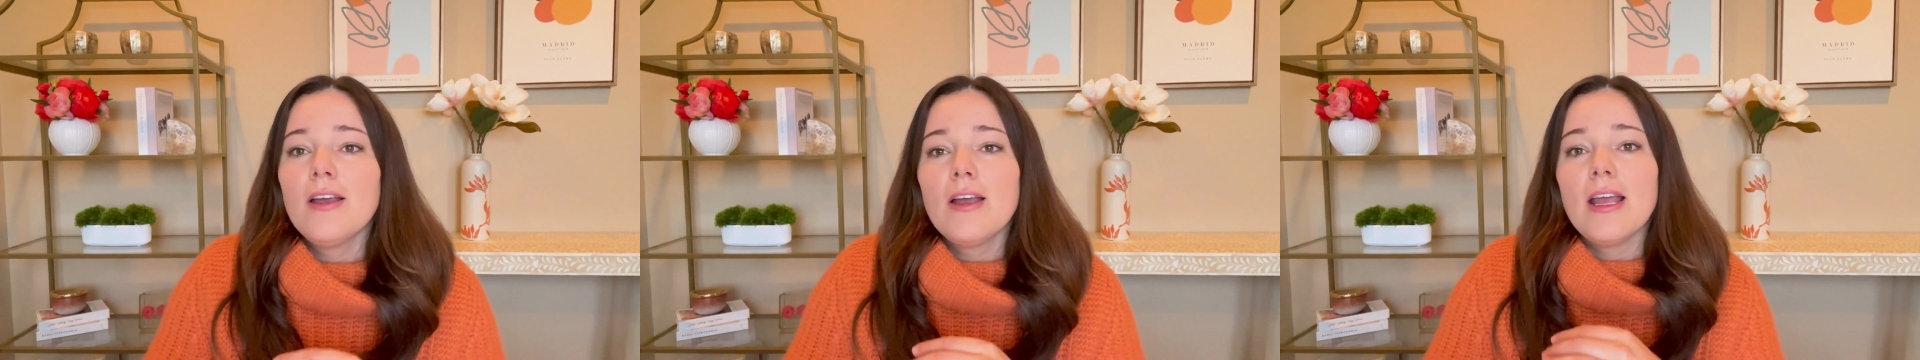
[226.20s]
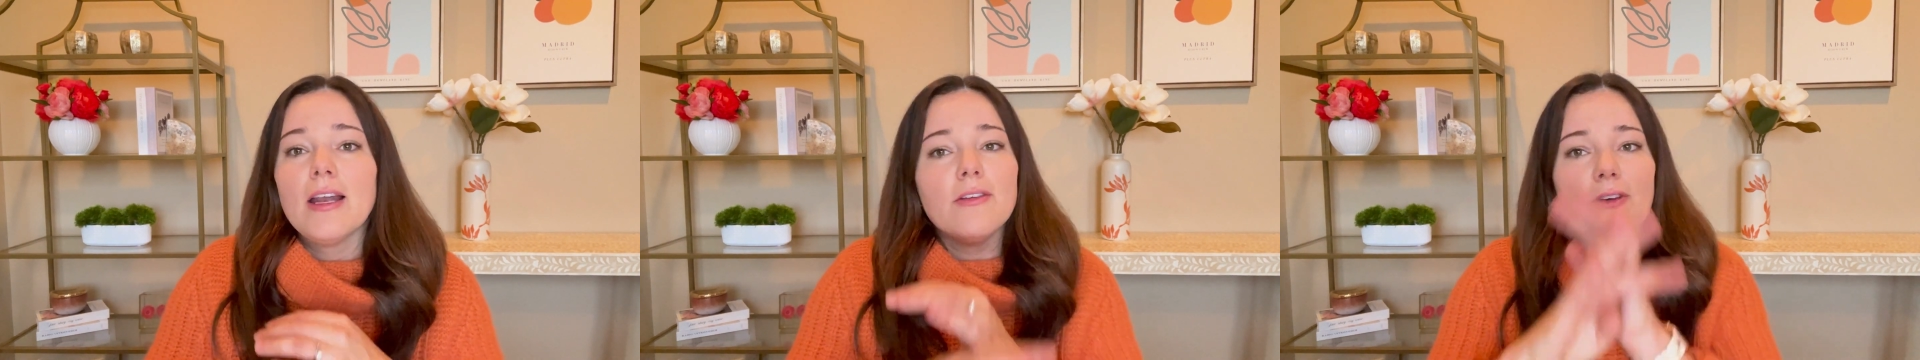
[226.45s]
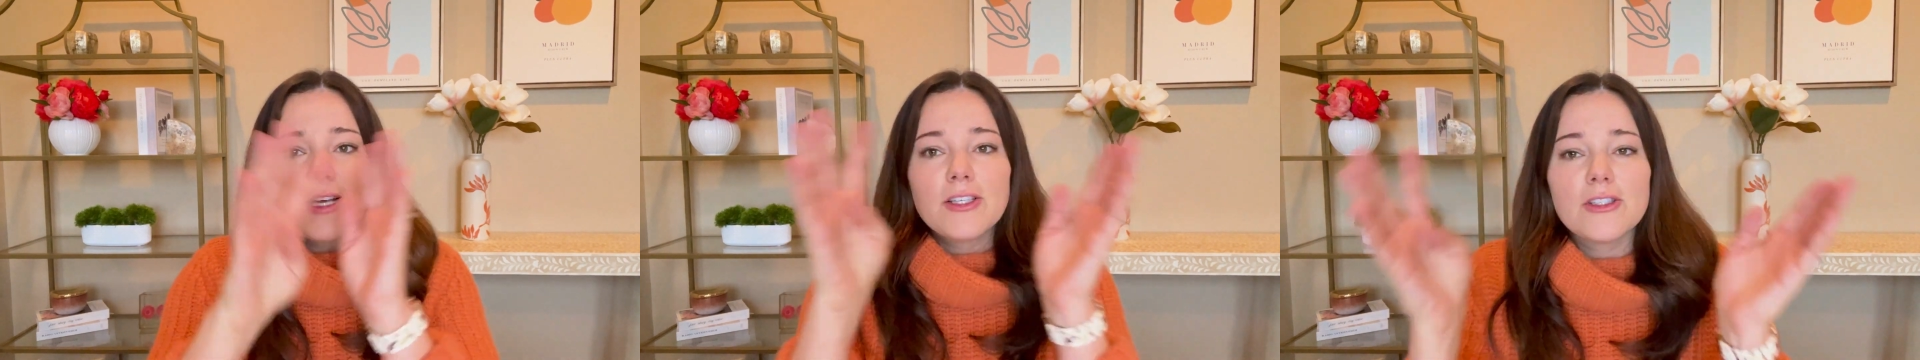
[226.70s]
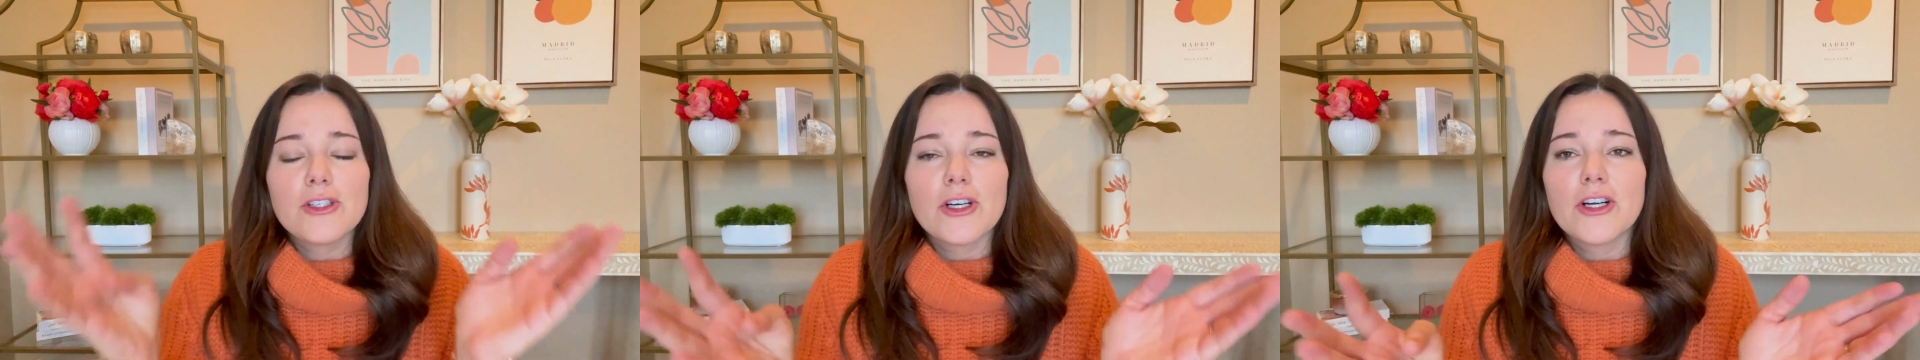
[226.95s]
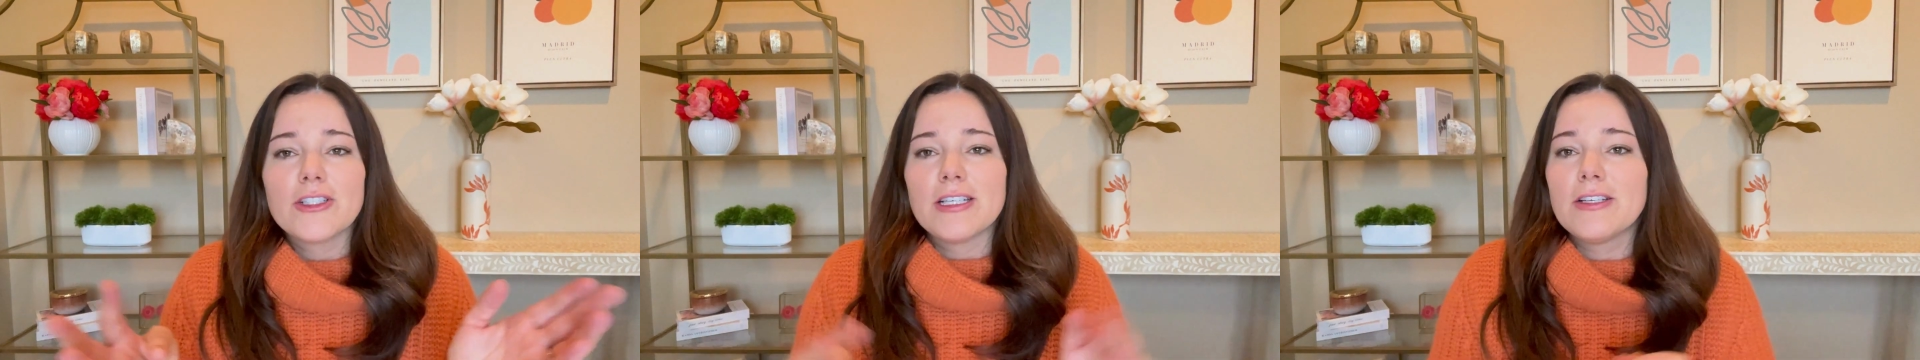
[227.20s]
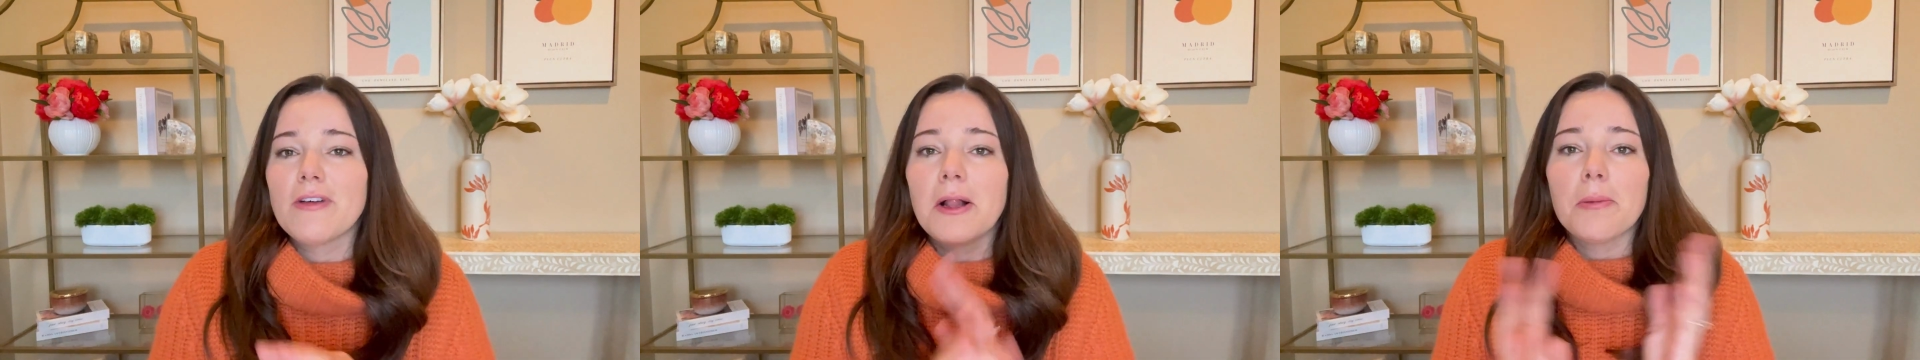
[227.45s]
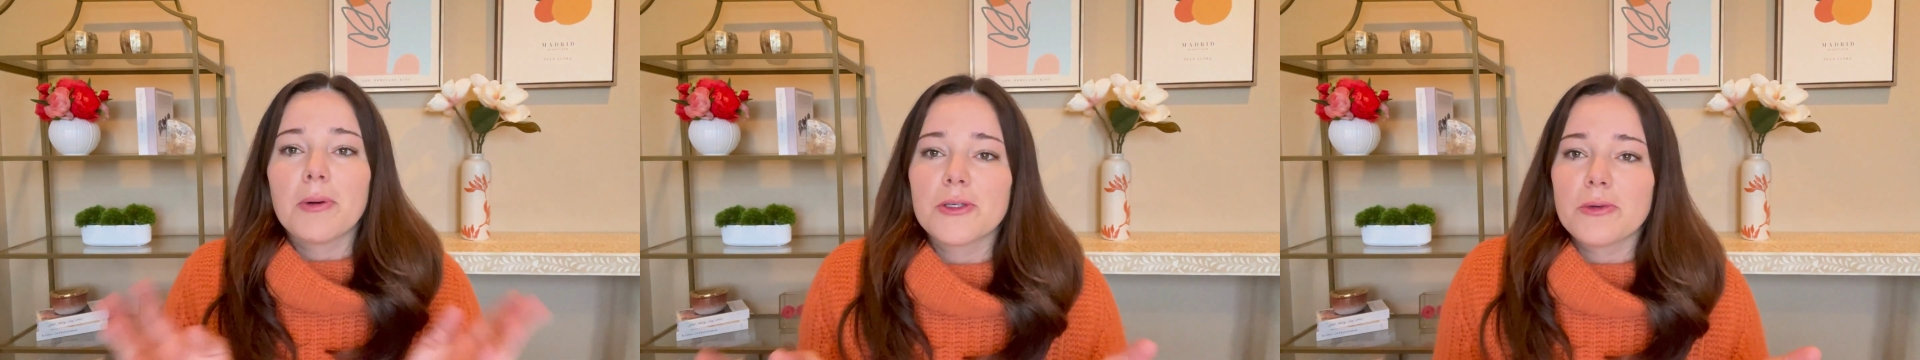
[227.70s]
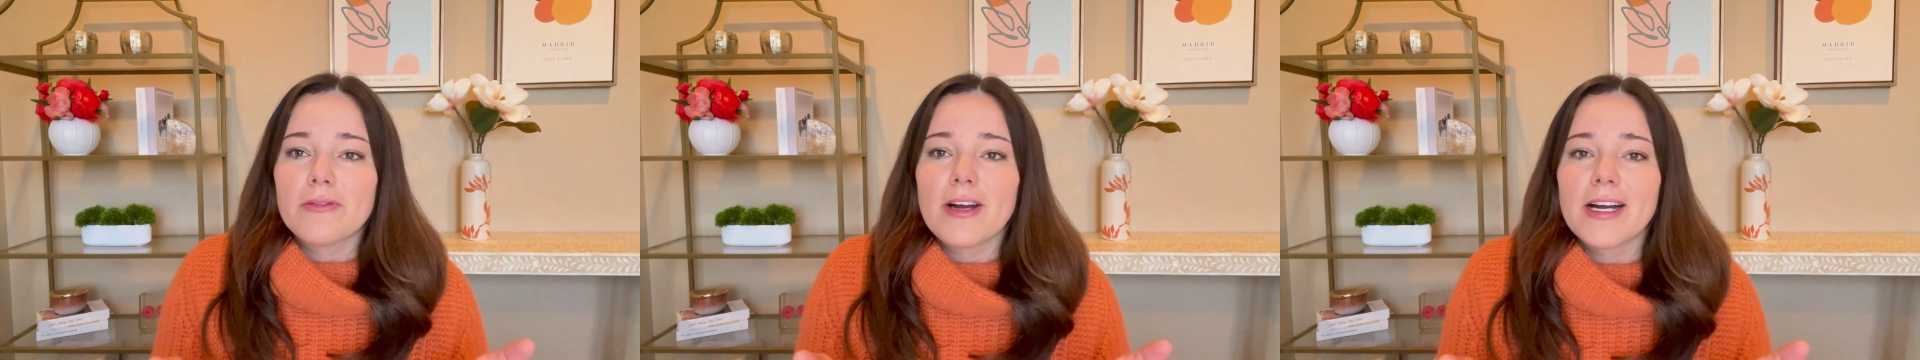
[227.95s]
Investors and developers
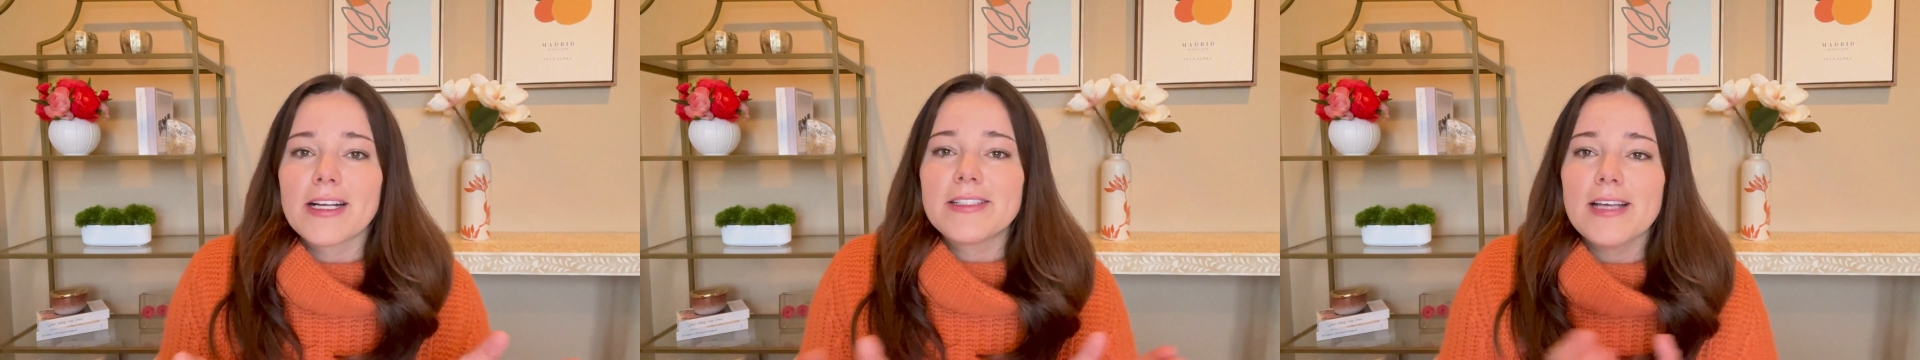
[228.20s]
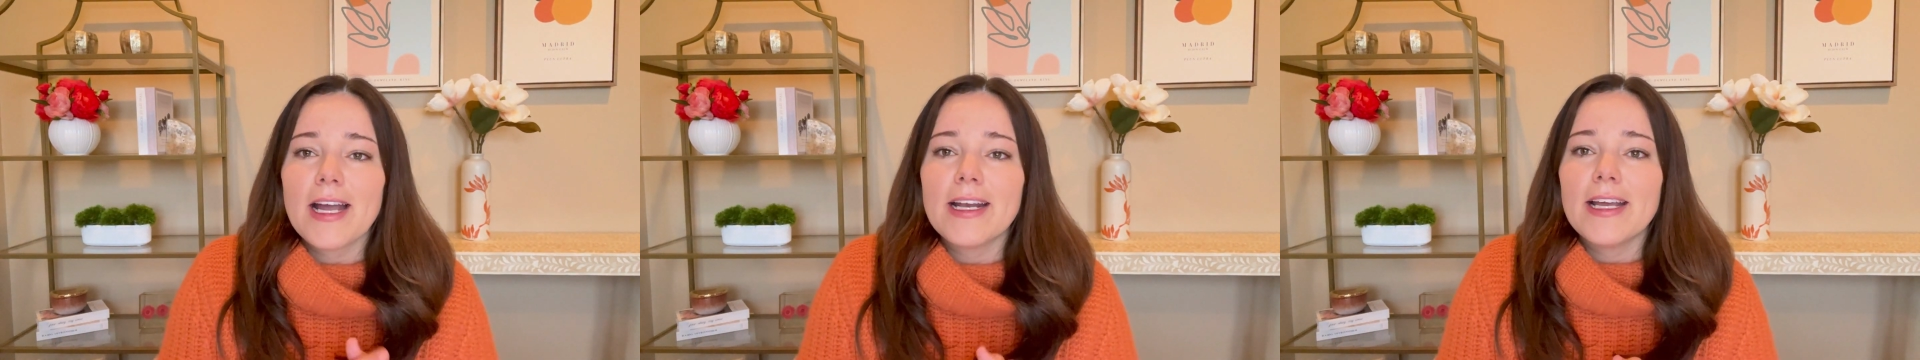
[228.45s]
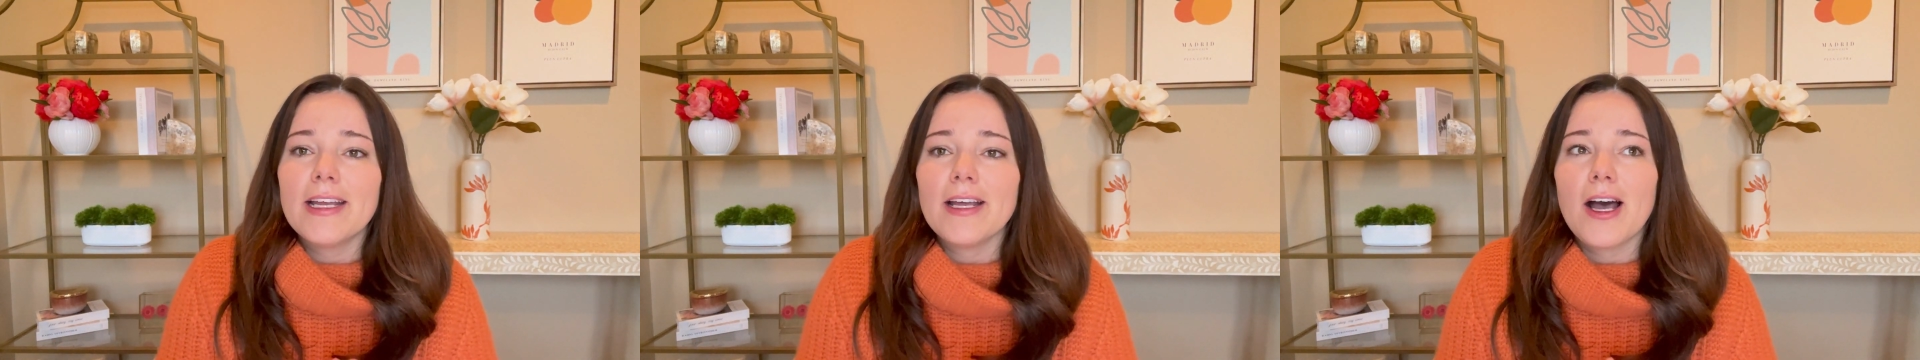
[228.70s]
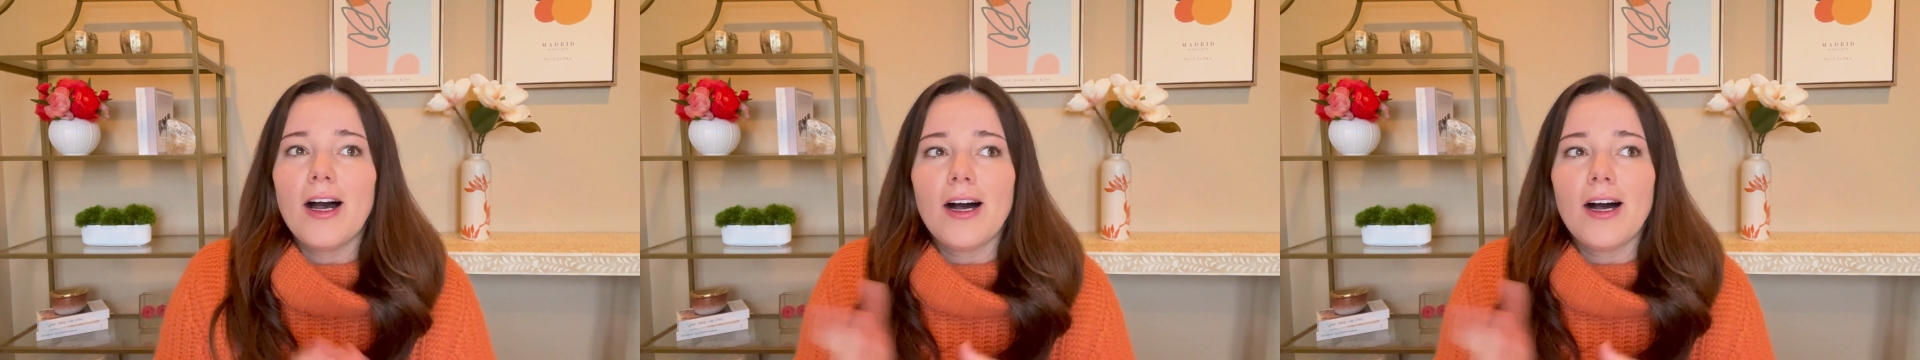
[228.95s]
were very excited.